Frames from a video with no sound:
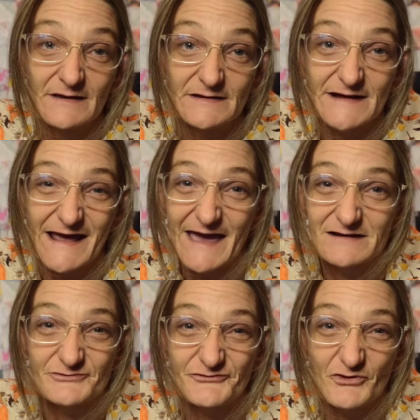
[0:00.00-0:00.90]
And I had
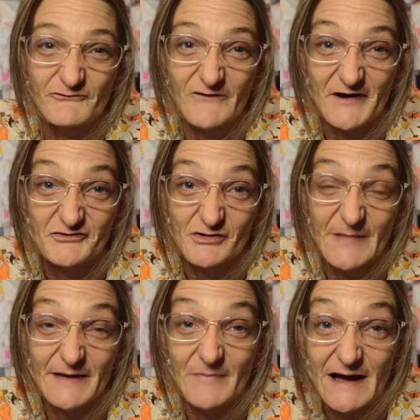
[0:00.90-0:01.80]
it so fresh in
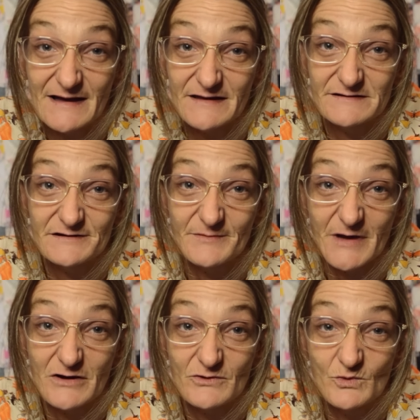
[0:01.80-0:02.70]
my mind
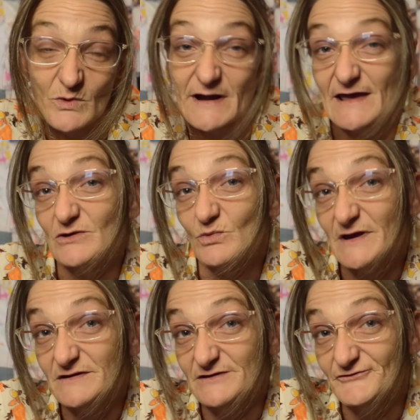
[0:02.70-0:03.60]
about what I had
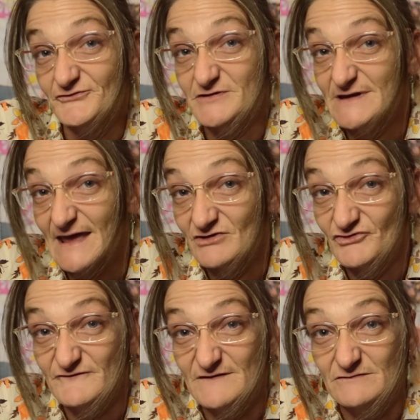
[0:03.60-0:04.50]
witnessed in
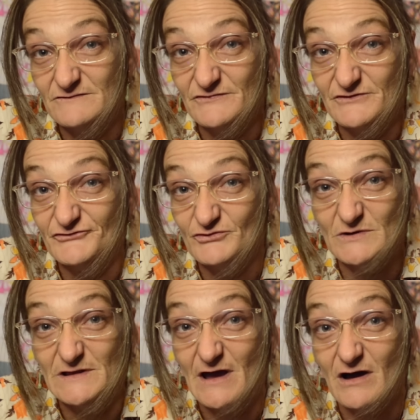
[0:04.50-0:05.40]
Nashville, this
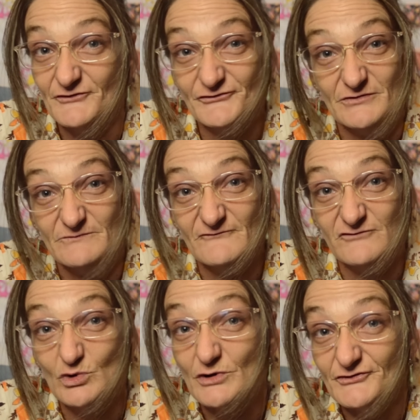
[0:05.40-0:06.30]
really awesome,
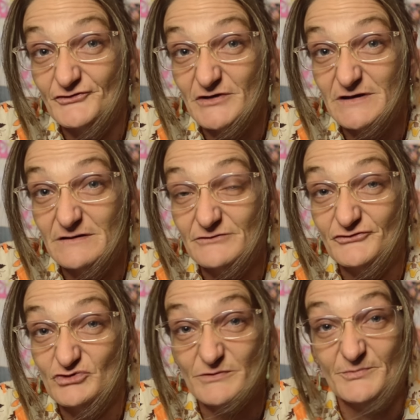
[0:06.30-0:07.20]
flourishing
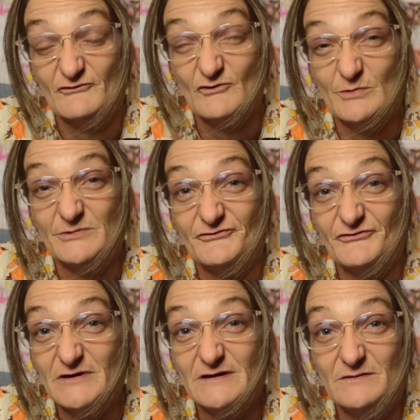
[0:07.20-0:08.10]
street performance
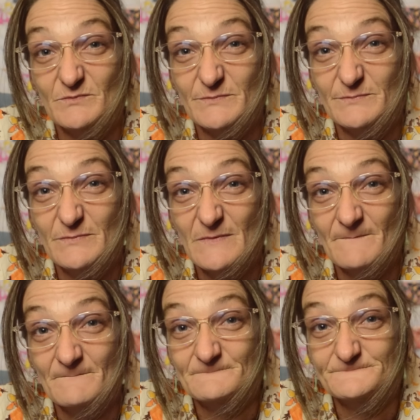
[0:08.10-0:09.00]
scene
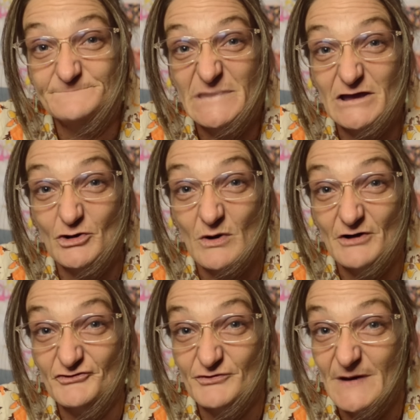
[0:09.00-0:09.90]
being
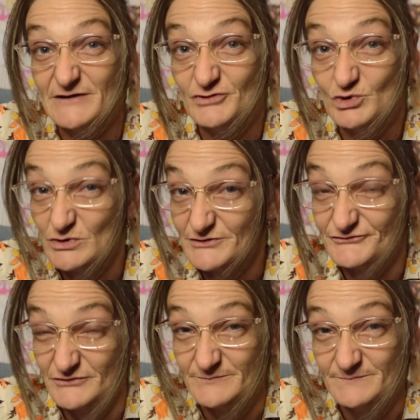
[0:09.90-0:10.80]
crushed by
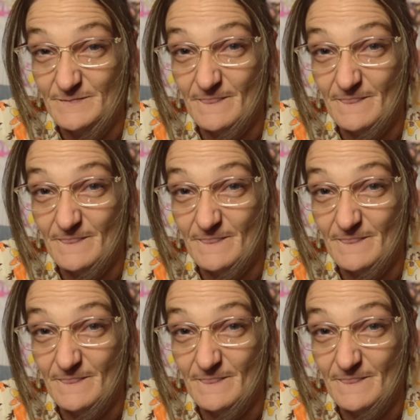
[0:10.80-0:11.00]
tourism.